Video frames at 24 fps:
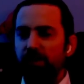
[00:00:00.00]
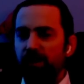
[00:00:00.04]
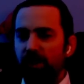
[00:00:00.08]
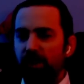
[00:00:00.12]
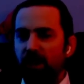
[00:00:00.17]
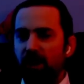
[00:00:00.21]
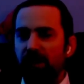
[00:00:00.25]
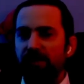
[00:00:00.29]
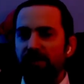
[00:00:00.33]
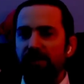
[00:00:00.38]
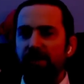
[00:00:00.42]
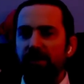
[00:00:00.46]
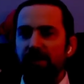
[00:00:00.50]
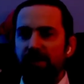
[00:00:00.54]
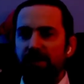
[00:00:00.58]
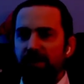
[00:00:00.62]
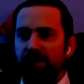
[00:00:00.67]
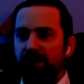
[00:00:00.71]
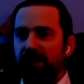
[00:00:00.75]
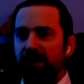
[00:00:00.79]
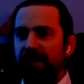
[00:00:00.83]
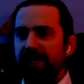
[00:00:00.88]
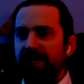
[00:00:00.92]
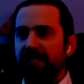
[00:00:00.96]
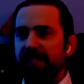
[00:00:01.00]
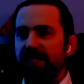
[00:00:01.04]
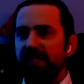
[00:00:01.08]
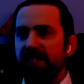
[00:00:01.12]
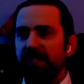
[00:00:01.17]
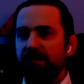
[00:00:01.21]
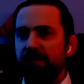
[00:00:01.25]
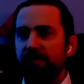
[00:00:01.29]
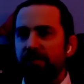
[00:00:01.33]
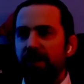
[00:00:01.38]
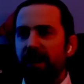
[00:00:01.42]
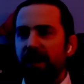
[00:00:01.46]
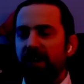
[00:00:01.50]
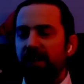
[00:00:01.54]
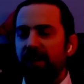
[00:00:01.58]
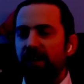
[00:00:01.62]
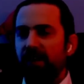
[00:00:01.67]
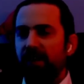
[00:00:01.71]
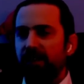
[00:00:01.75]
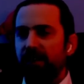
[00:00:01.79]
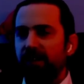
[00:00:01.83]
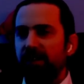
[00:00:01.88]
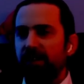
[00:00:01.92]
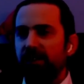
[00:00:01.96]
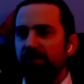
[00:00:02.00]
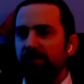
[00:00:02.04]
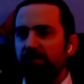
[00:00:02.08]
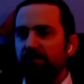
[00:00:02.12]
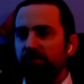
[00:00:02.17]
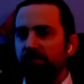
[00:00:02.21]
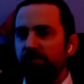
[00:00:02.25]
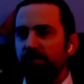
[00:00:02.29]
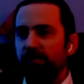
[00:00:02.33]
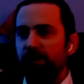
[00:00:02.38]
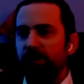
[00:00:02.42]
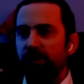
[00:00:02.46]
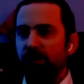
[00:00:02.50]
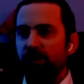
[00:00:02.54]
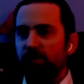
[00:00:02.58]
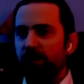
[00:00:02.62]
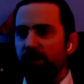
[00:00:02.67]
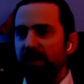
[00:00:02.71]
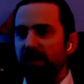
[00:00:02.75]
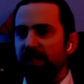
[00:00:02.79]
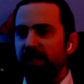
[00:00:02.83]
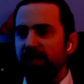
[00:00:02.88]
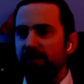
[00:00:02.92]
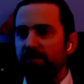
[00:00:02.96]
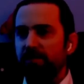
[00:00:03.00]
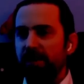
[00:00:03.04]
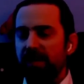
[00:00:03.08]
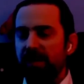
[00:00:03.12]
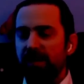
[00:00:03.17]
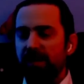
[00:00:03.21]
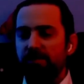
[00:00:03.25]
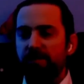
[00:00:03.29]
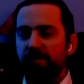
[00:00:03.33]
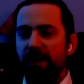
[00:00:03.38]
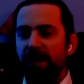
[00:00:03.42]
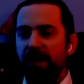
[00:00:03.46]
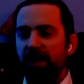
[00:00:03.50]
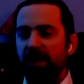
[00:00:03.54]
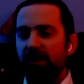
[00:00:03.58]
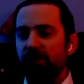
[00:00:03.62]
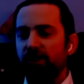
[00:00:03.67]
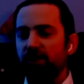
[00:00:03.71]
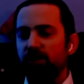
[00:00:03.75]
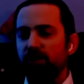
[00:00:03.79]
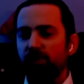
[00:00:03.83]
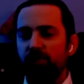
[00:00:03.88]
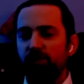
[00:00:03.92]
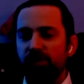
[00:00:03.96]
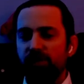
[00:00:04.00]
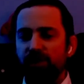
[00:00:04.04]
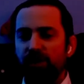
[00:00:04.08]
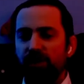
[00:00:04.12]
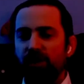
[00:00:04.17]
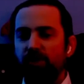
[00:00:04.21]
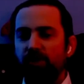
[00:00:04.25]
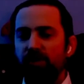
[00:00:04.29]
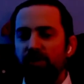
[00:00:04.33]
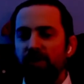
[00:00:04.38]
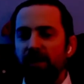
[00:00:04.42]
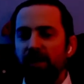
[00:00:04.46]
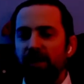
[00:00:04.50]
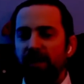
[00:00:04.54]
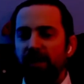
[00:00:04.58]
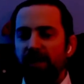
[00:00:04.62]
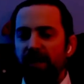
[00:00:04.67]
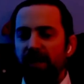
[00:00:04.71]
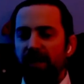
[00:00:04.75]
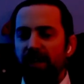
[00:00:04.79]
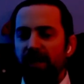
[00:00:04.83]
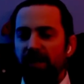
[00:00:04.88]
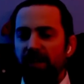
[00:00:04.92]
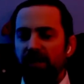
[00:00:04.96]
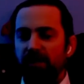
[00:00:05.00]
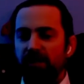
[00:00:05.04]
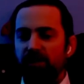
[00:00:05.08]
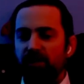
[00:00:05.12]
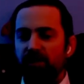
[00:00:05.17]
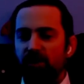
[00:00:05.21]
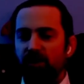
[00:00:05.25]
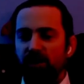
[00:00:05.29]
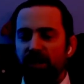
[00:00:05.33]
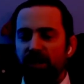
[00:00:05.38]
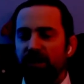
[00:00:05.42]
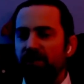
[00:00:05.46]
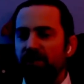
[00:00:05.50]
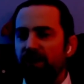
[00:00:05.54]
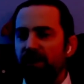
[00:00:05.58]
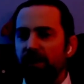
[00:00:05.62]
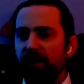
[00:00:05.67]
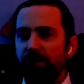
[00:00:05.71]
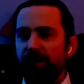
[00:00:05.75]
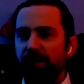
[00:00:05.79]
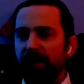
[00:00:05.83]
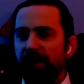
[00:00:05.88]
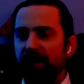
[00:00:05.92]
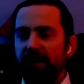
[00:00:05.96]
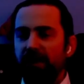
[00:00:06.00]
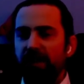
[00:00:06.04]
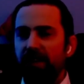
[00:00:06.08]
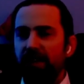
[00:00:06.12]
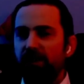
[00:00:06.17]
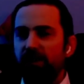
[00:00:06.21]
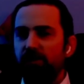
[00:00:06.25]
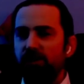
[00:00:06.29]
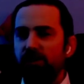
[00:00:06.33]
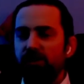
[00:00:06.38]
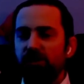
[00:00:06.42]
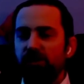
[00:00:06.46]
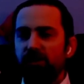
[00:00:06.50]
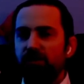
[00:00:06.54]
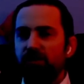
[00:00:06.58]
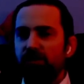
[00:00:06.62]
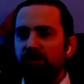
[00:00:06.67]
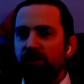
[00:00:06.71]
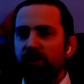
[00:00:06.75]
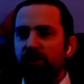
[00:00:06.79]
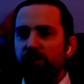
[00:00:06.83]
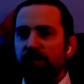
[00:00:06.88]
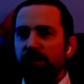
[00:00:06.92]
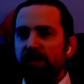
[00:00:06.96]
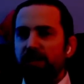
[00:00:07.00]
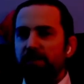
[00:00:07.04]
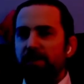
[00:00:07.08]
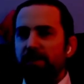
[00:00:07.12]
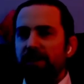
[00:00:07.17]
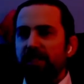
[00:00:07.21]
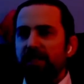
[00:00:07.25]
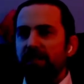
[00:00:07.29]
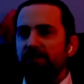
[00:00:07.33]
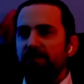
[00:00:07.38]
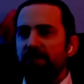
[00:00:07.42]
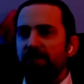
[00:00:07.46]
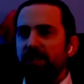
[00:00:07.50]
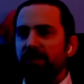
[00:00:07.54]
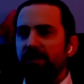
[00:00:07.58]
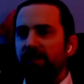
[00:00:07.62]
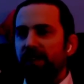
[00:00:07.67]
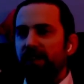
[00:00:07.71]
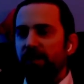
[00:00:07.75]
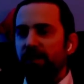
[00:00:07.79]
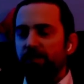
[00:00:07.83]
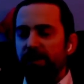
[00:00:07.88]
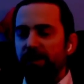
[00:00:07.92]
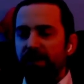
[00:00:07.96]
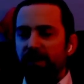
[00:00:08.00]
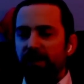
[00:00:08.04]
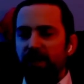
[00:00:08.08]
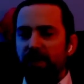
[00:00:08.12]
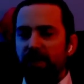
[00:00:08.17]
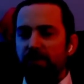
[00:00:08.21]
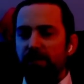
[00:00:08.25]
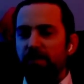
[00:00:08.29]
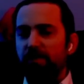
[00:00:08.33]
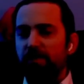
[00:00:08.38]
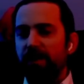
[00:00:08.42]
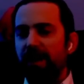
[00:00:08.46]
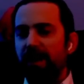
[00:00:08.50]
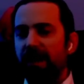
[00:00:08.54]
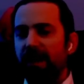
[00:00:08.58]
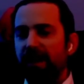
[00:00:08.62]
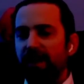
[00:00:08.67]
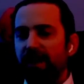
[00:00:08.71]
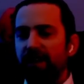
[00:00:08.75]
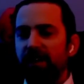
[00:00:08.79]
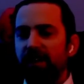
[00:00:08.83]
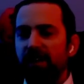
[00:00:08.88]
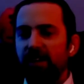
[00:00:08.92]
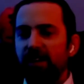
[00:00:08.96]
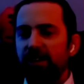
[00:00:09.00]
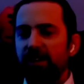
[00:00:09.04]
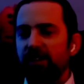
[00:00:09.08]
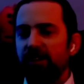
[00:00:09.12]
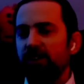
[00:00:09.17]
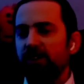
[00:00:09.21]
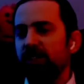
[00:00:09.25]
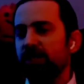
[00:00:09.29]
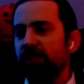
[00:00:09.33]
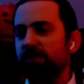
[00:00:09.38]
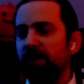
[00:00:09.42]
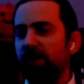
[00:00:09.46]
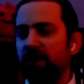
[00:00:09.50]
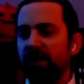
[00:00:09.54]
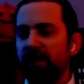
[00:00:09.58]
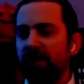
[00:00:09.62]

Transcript: got the licensing back, got the rights to make it back, got the source code, and started developing it. It was just too expensive to develop. They're coming back. They're a small